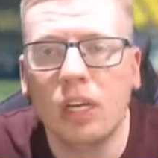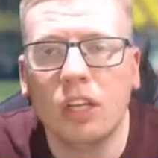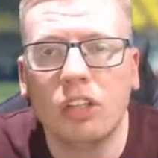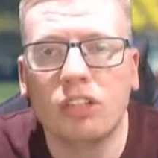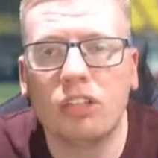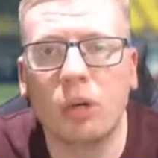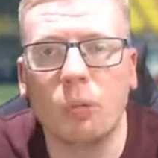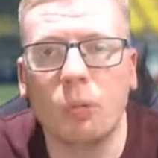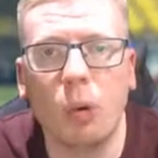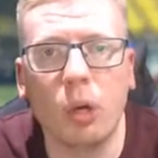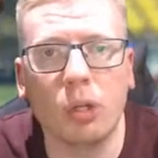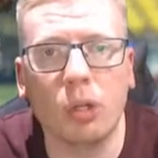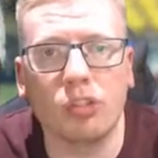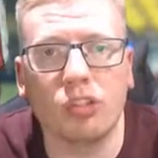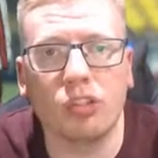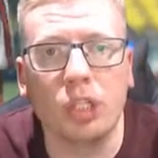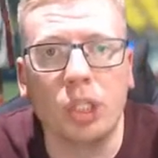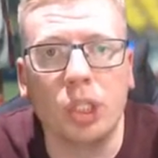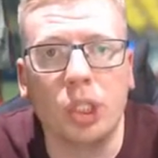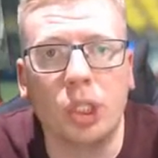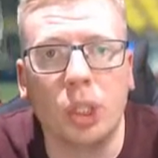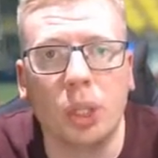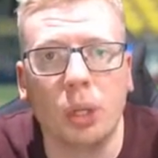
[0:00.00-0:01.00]
So
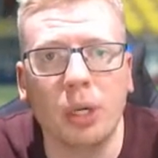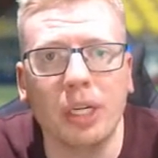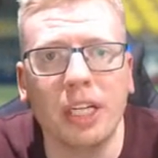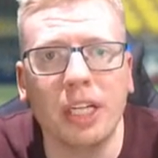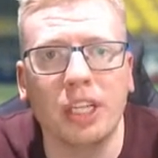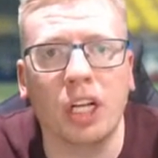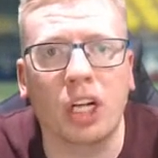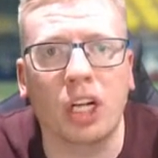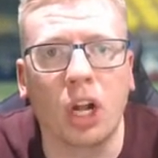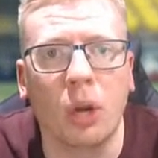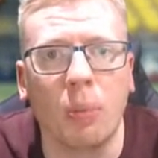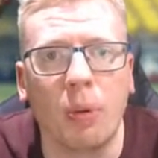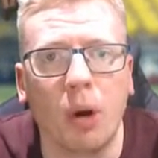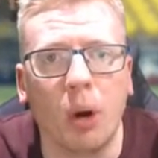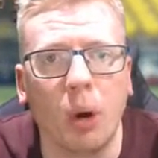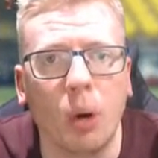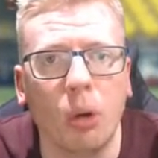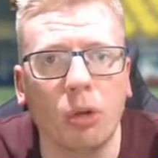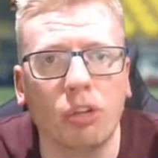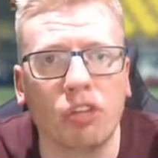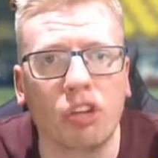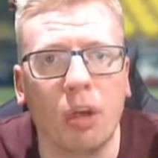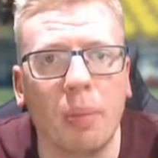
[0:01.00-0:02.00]
Watson joining the club
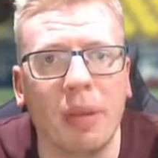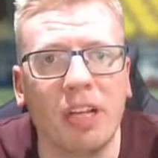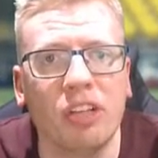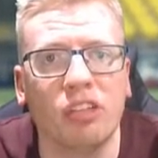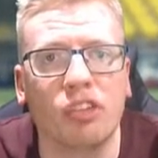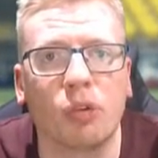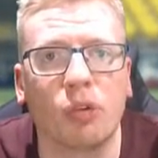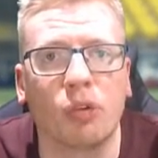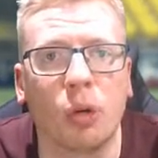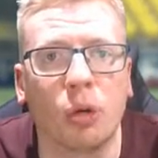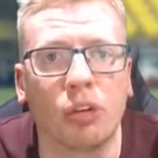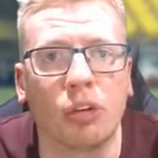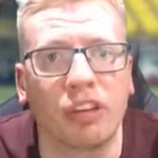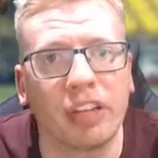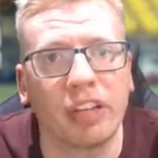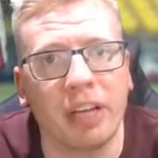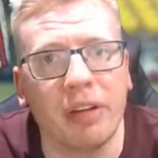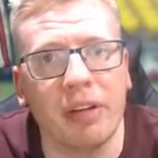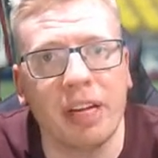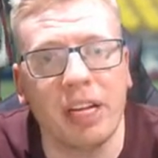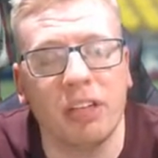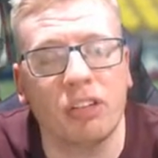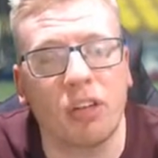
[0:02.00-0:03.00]
also means, of course, that
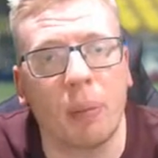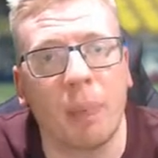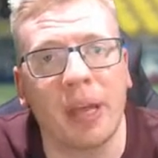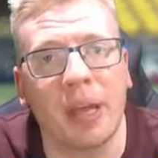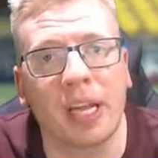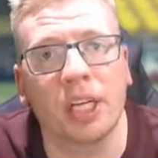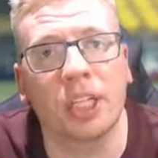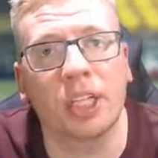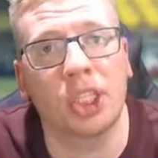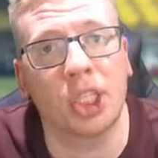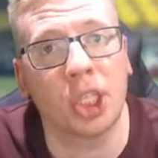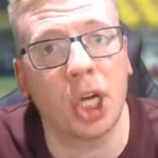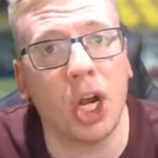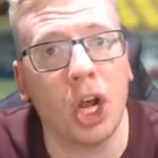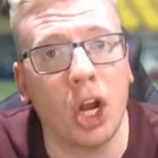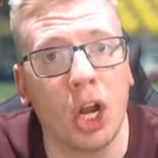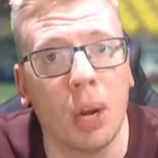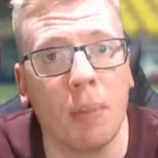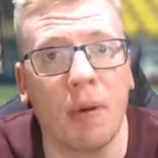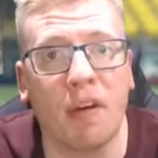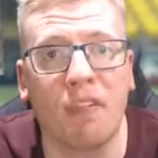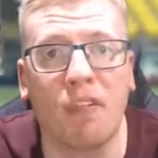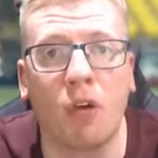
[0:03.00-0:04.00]
you need to pick a shirt
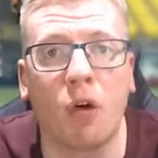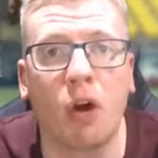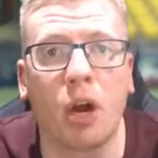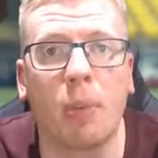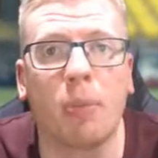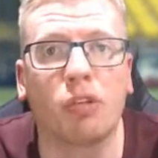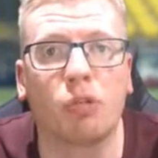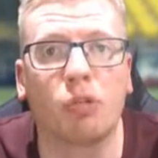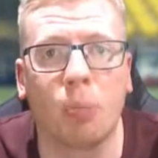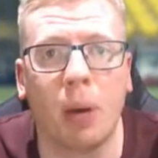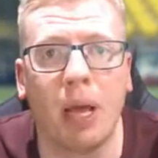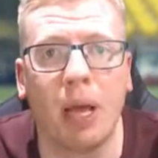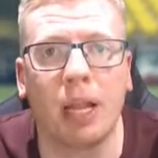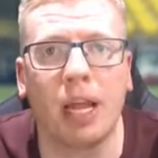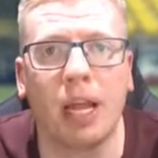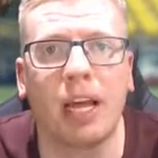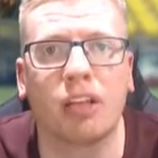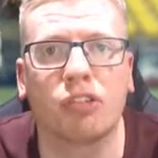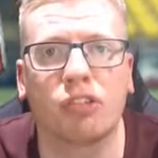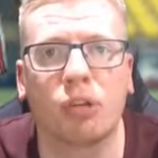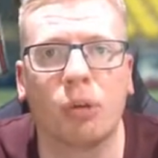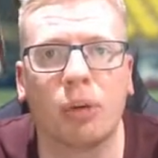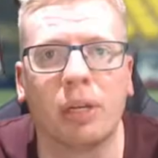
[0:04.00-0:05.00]
number for him, as well
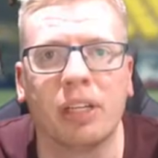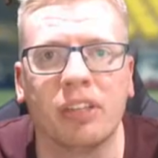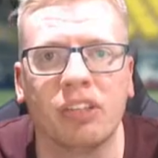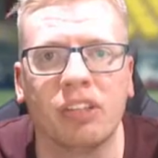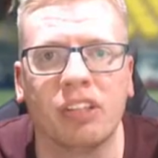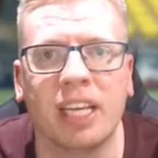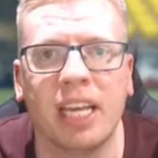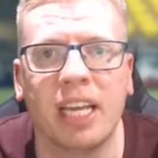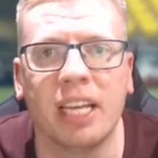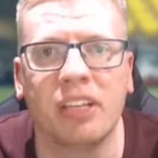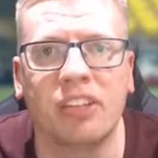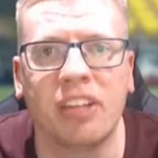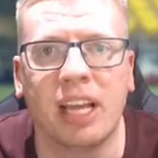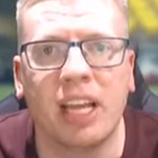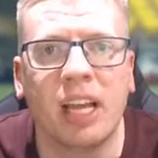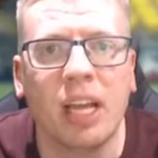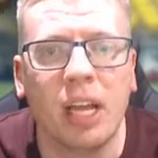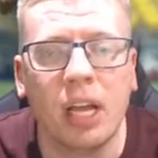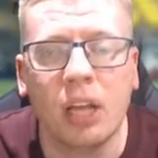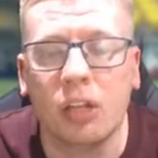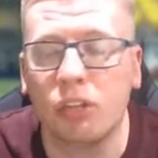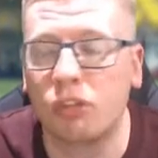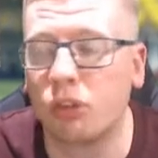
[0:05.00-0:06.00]
as all his kit
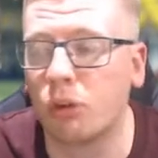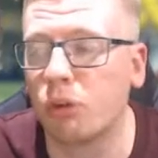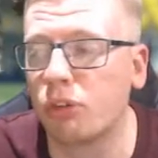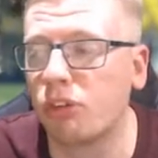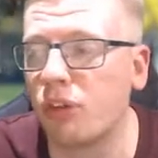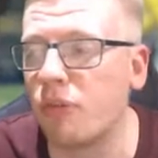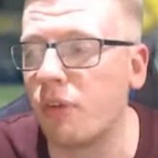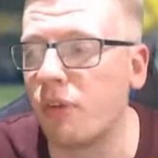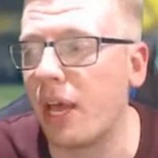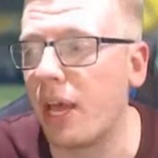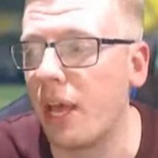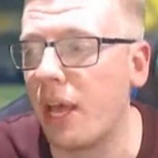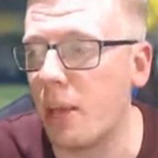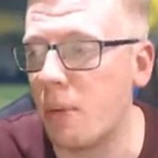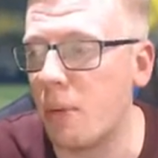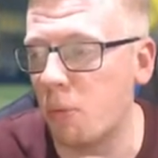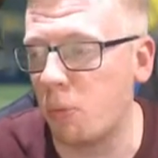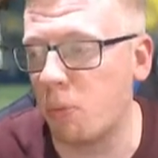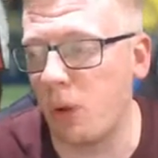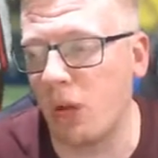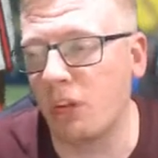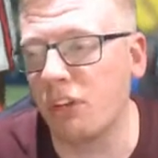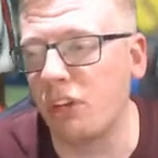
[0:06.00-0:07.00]
sort of
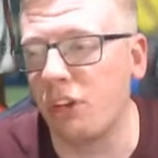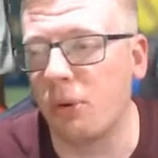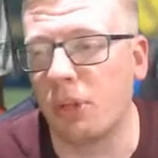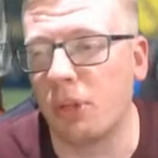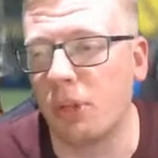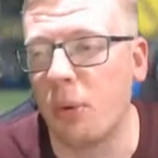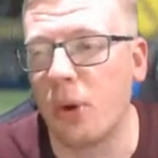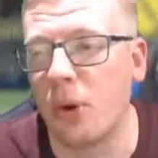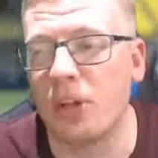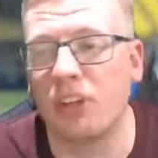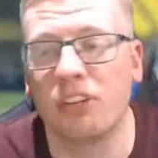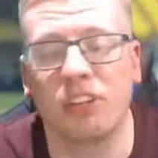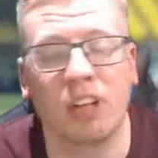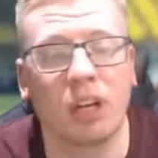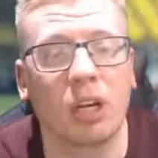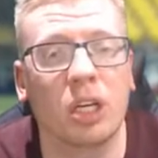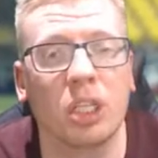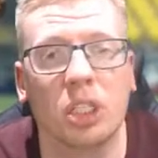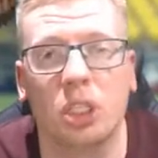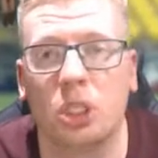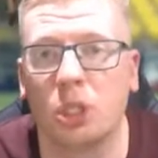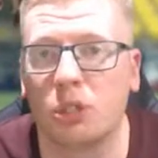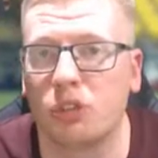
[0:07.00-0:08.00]
I don't know what the word is, like
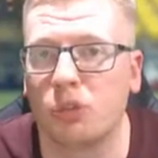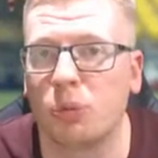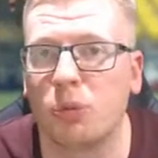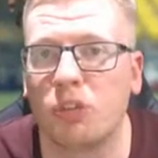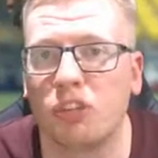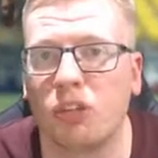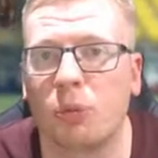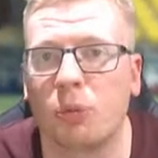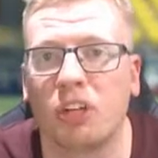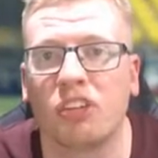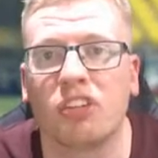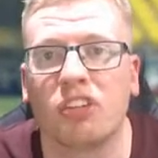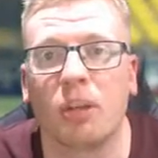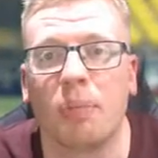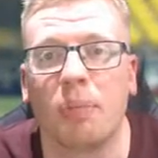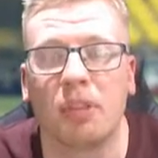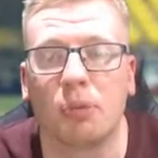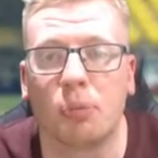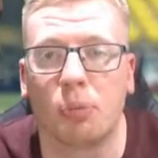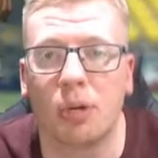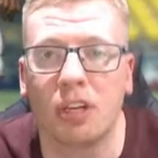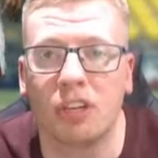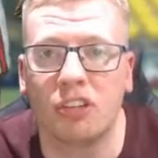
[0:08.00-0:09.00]
adjustments do you want to see
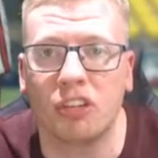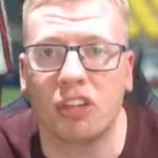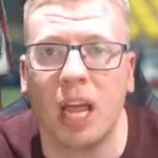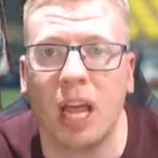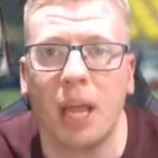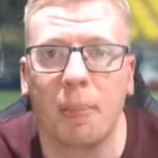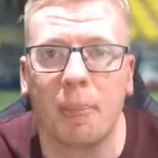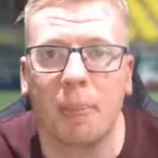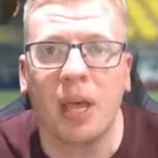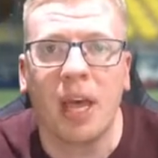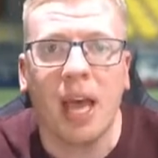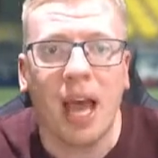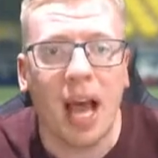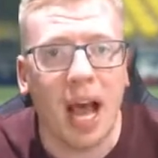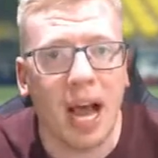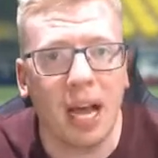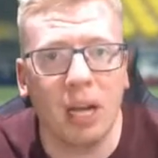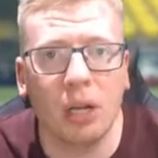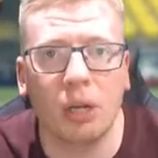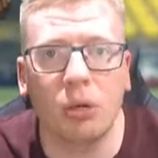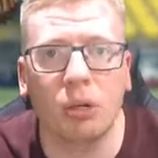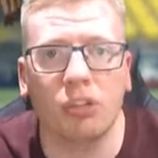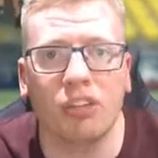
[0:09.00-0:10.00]
with wrist tape,
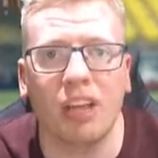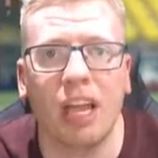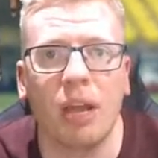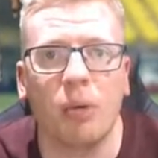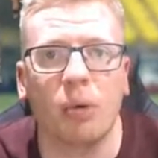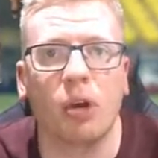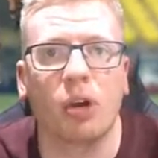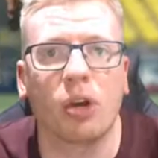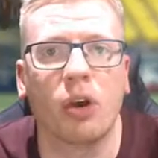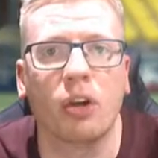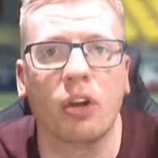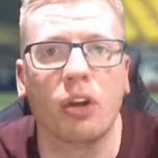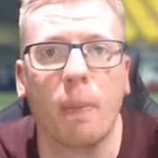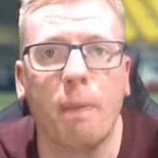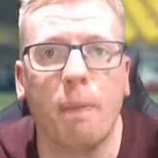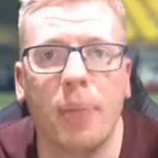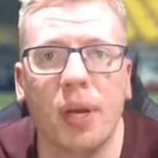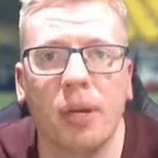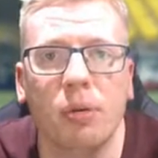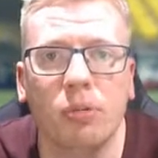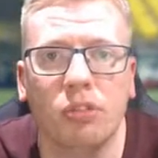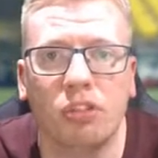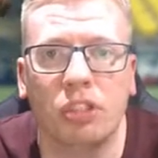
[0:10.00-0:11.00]
ankle tape, what kind of
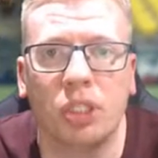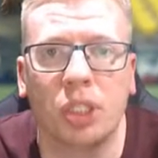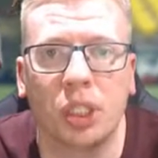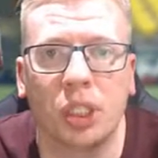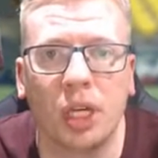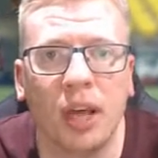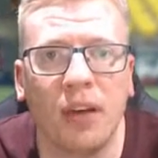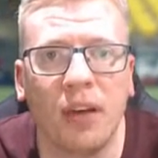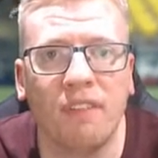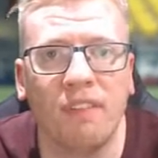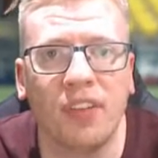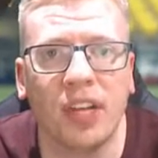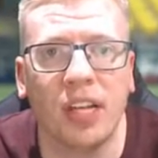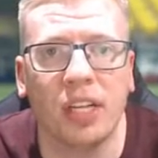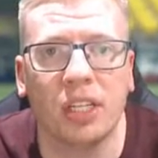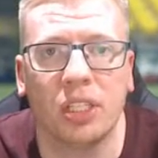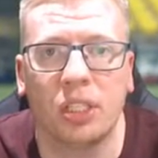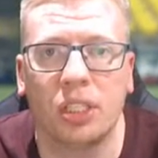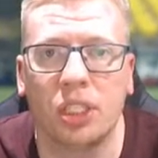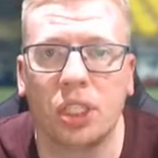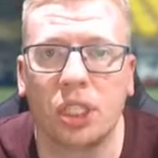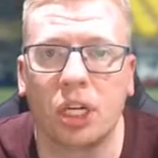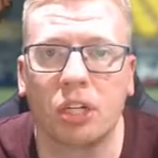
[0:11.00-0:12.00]
boots, shirt fit,
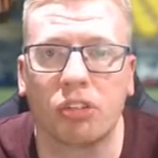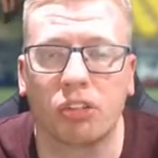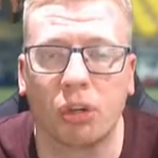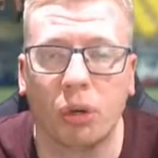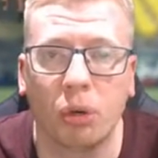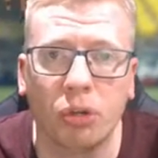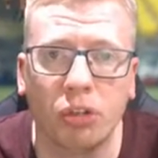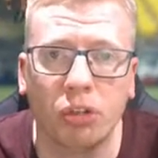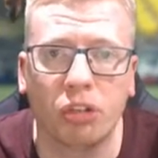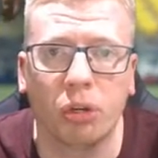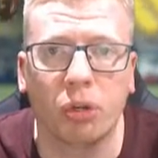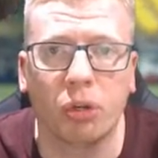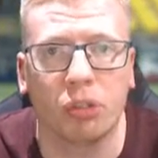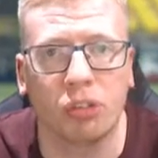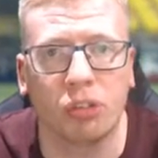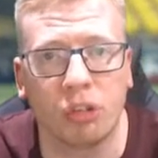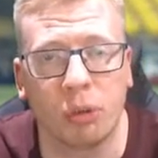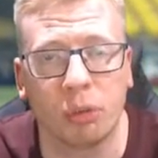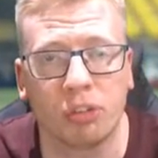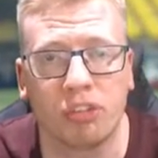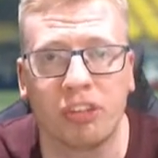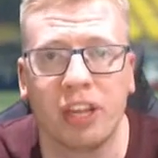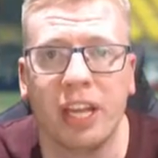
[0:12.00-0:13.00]
shirt untucked,
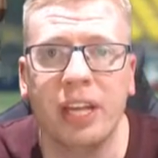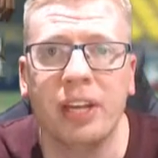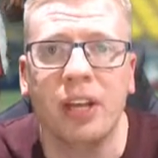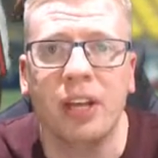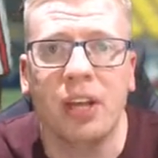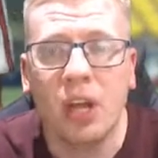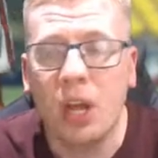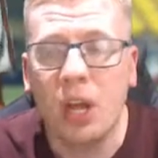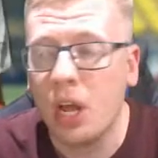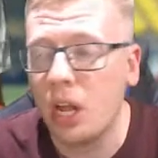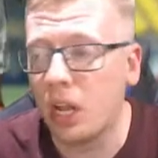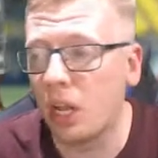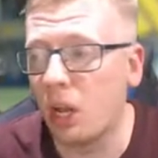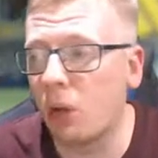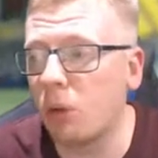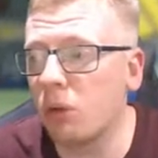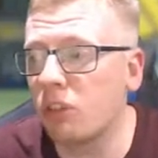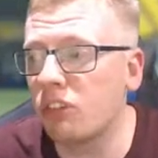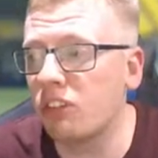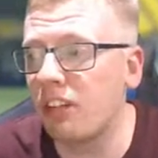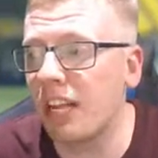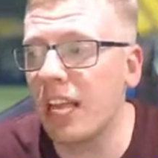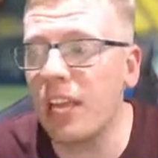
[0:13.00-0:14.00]
tucked in,
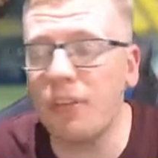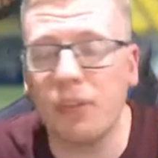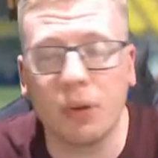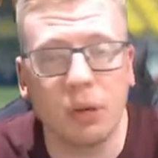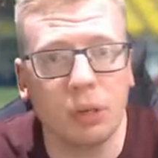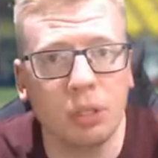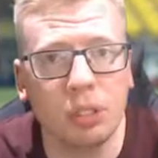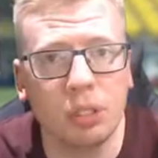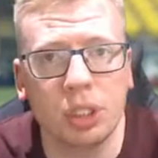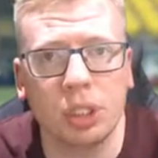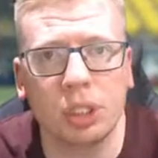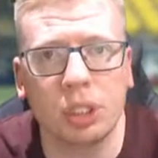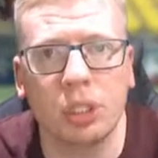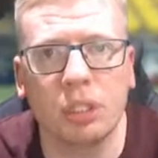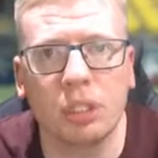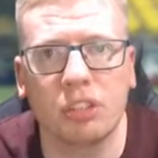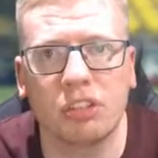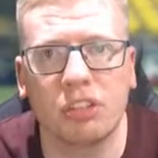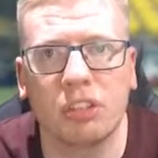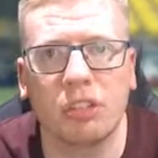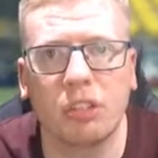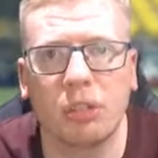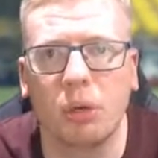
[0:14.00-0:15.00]
long sleeve,
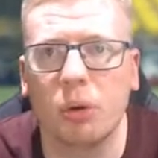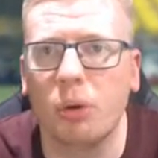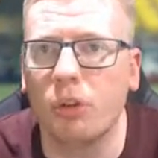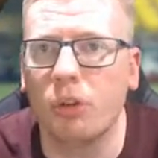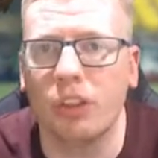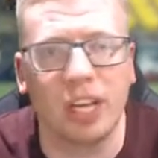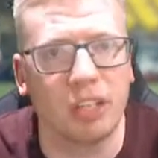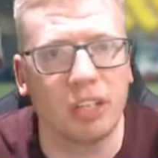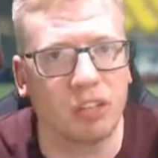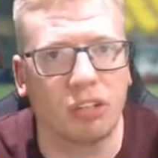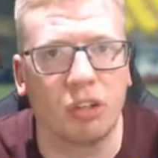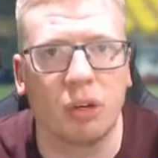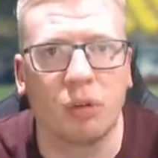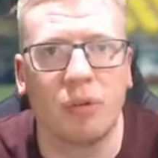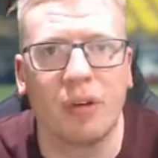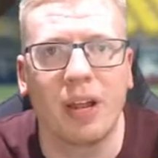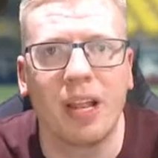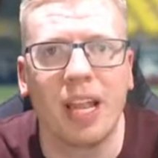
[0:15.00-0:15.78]
undershirt, all that stuff.